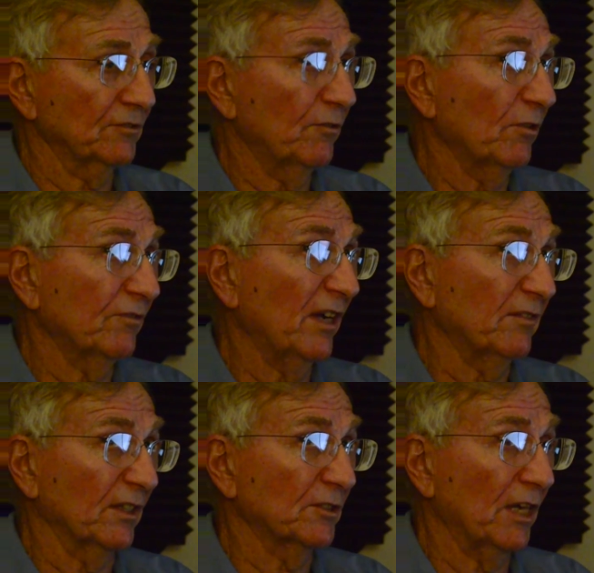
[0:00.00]
or 5
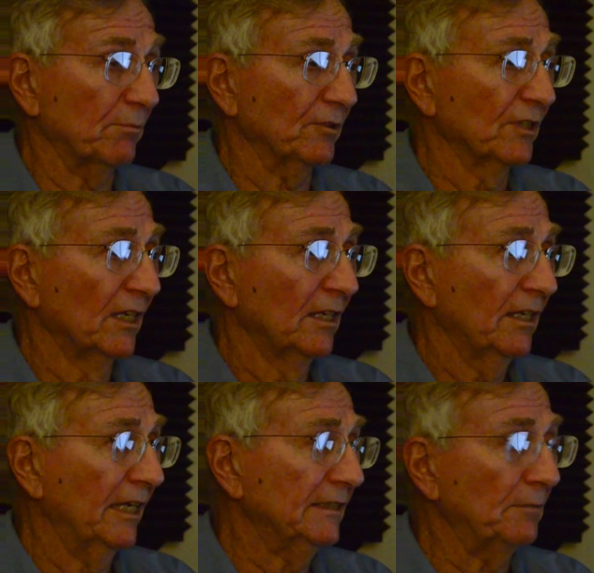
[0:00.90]
of the choppers,
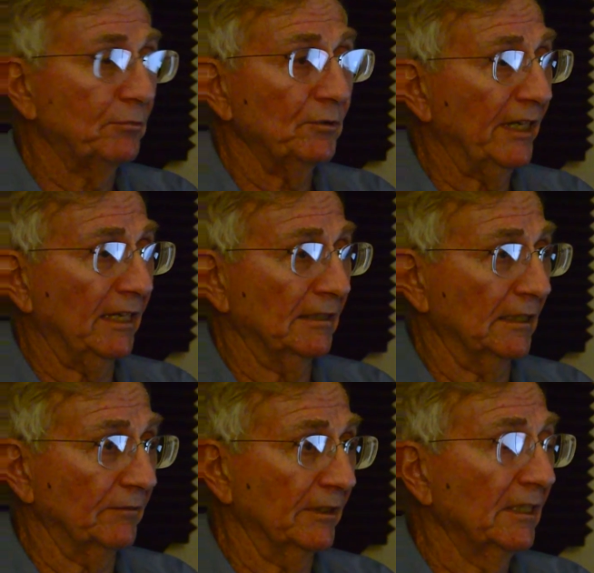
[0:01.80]
and they blew the hell out
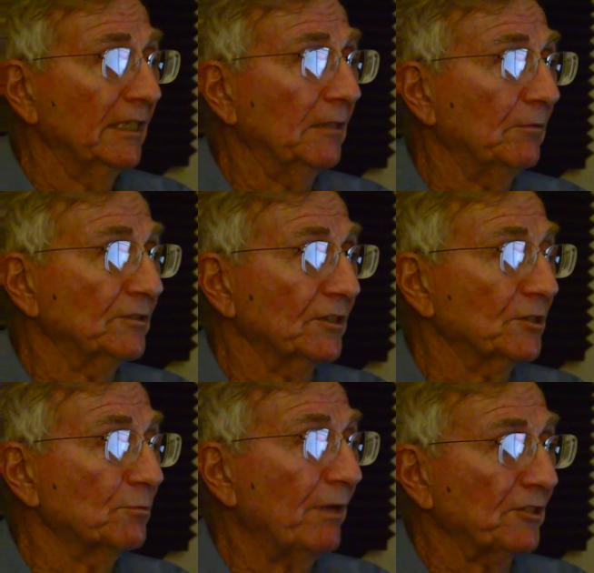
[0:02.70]
of it. It was a
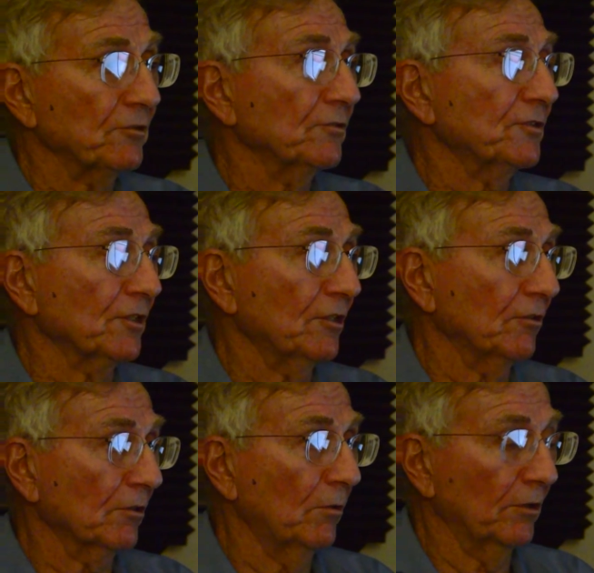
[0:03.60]
special
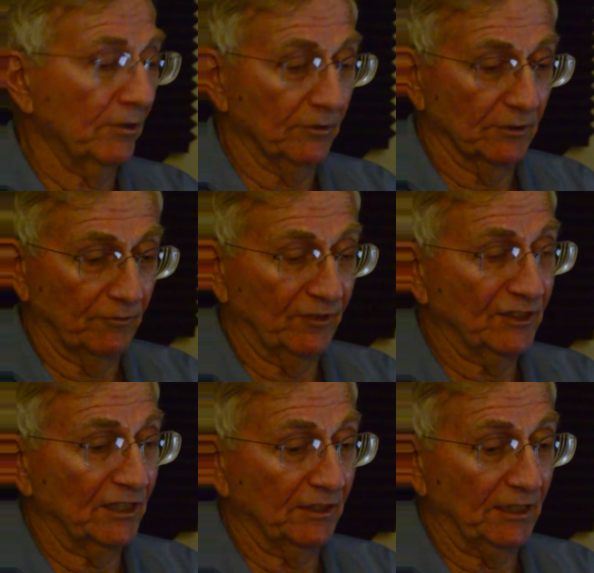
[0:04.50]
secure quarter
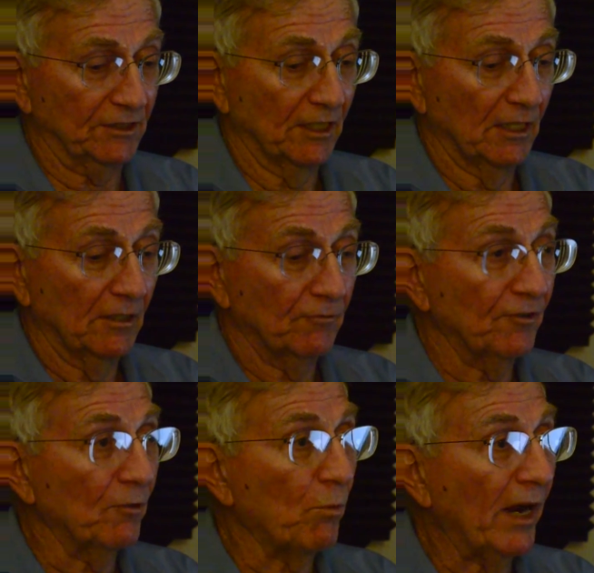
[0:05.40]
facilities for
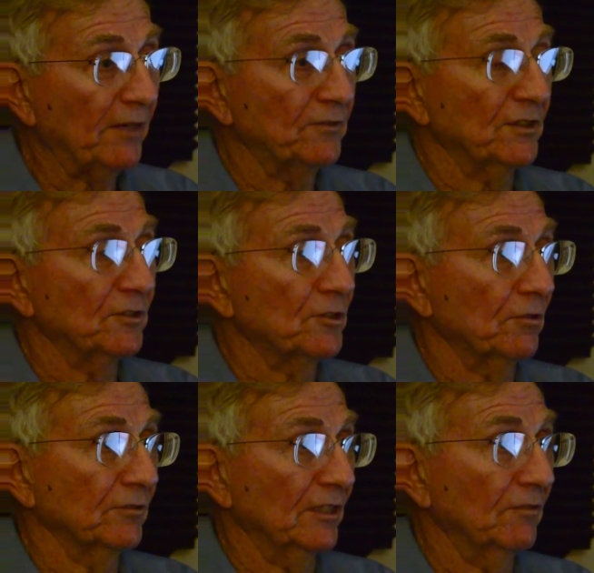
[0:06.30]
the wives and
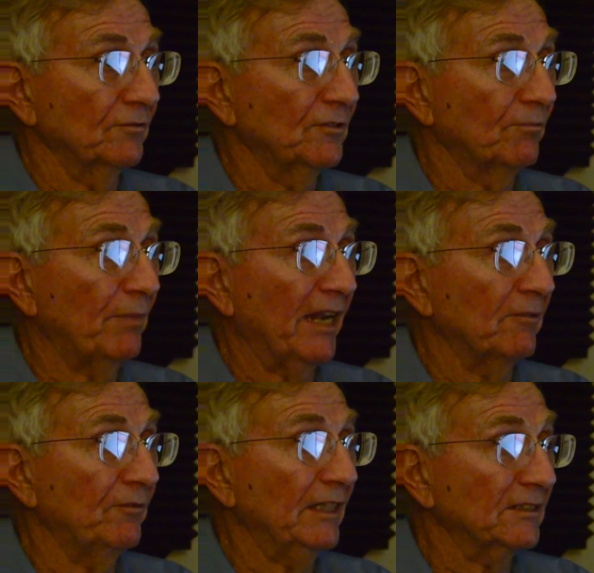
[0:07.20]
children of
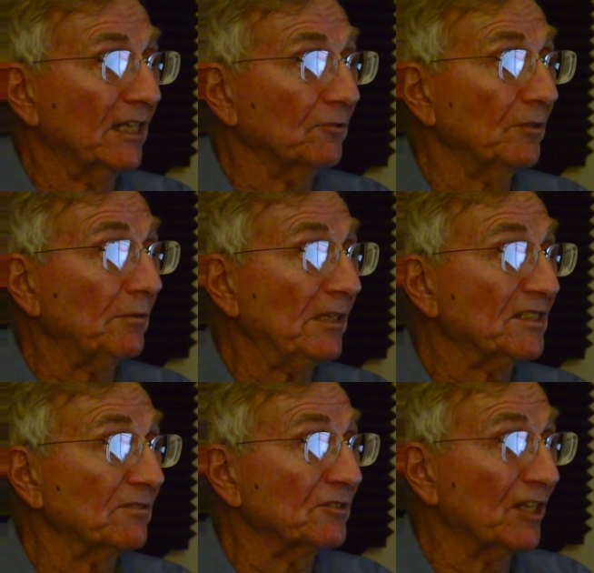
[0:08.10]
South
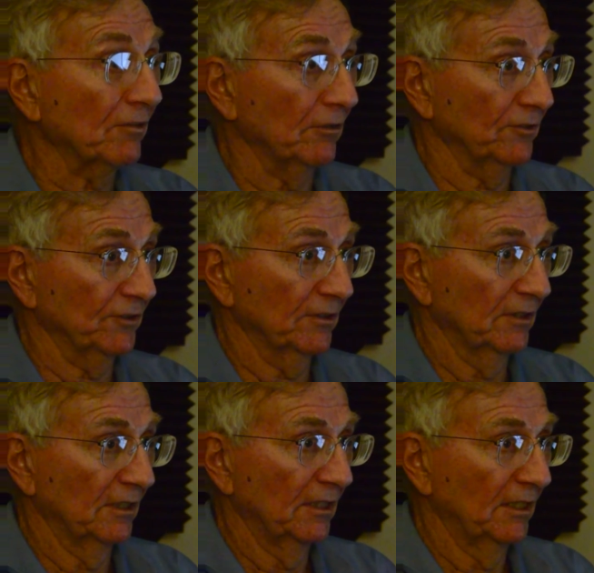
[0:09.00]
Vietnamese generals.
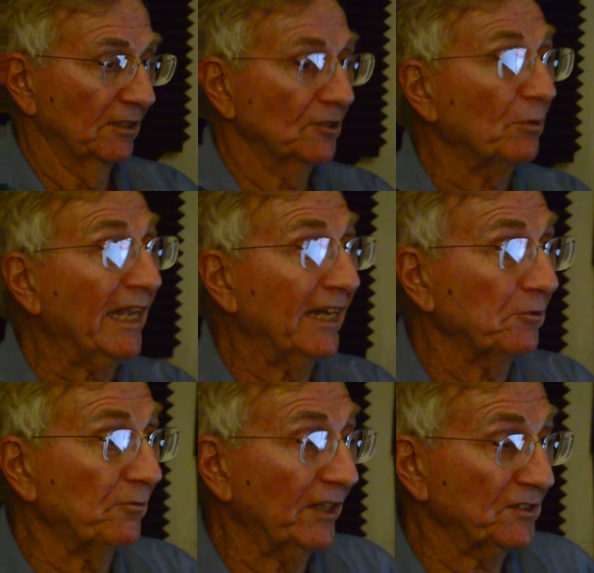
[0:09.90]
So we had to
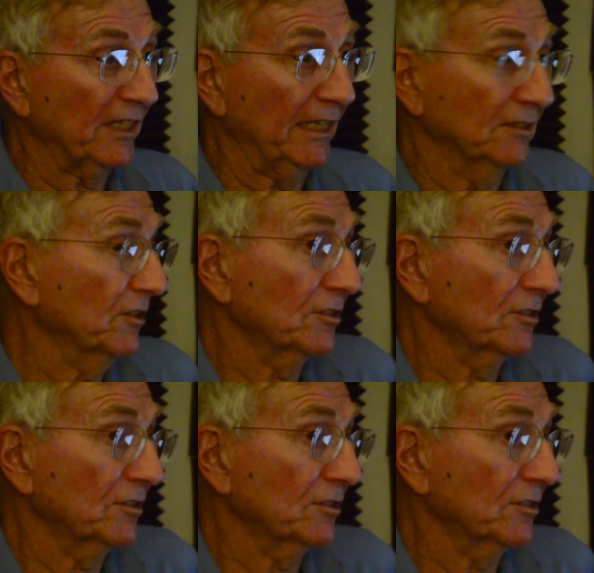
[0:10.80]
investigate it.